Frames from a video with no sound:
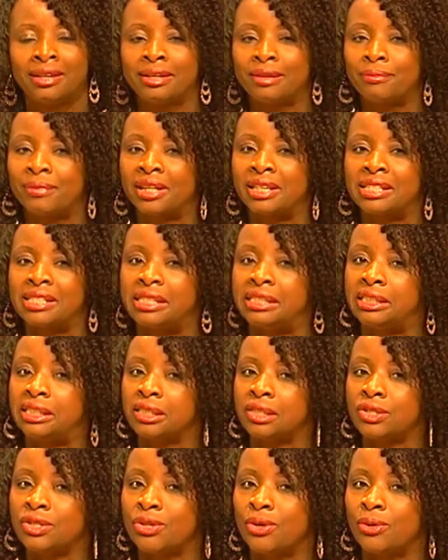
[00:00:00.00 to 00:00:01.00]
because he
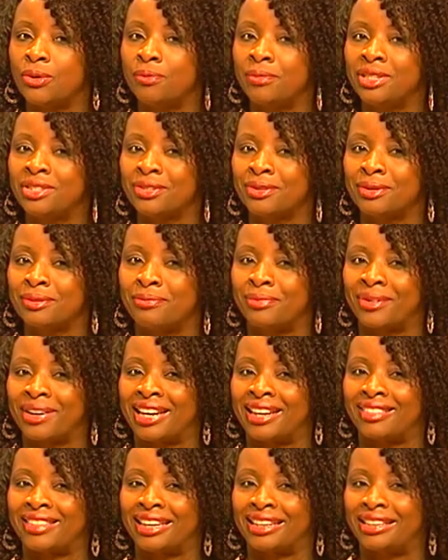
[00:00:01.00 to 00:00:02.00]
just told me during
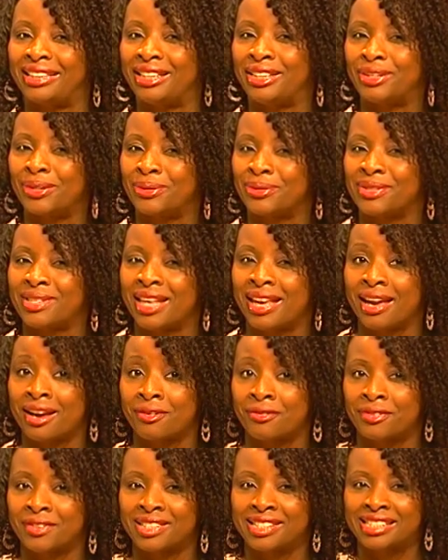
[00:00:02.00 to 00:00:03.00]
break that he goes there
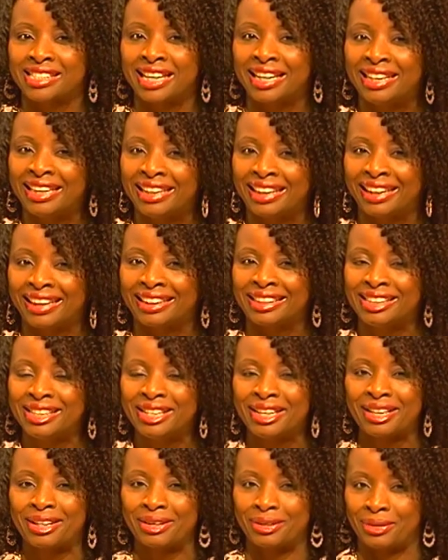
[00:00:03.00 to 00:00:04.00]
every Sunday
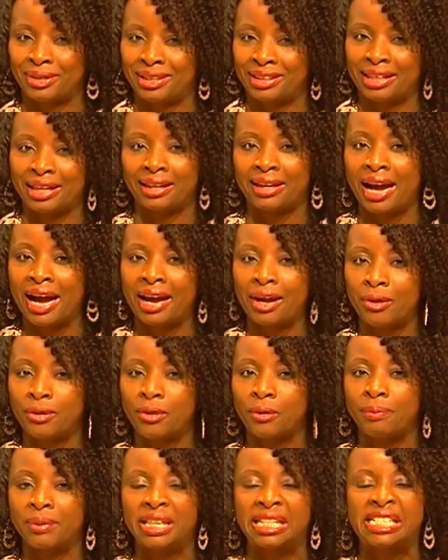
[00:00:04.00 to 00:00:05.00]
at I
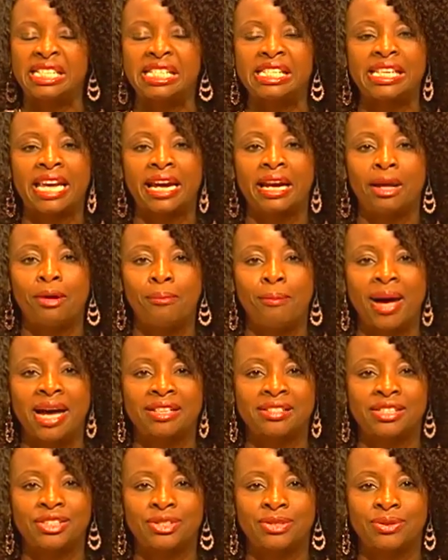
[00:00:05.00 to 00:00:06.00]
Hope in Salem,
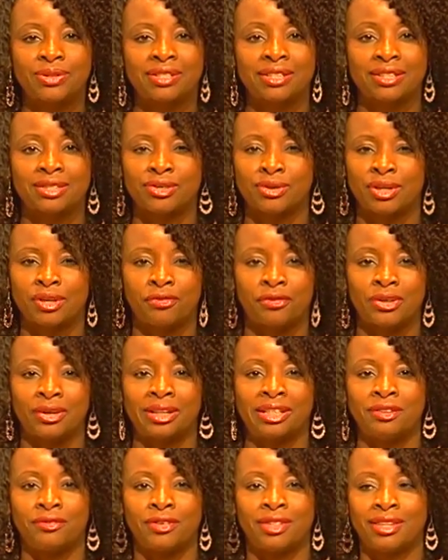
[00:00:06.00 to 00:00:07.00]
Massachusetts. So if you
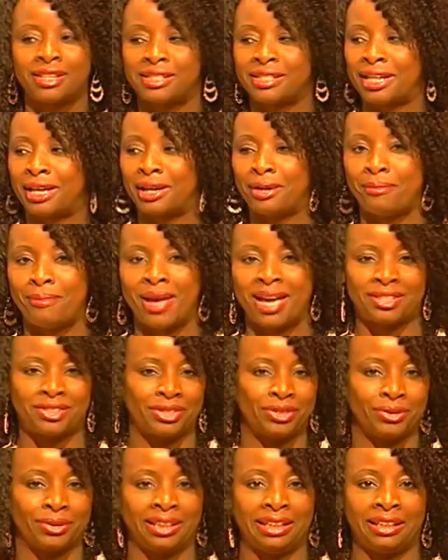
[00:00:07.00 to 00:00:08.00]
live in the Salem, Mass,
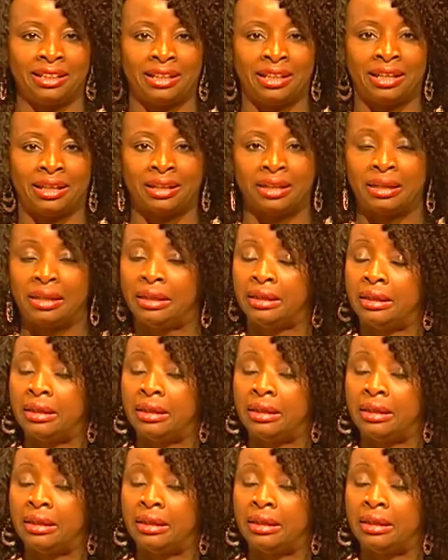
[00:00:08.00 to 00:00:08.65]
you're in luck.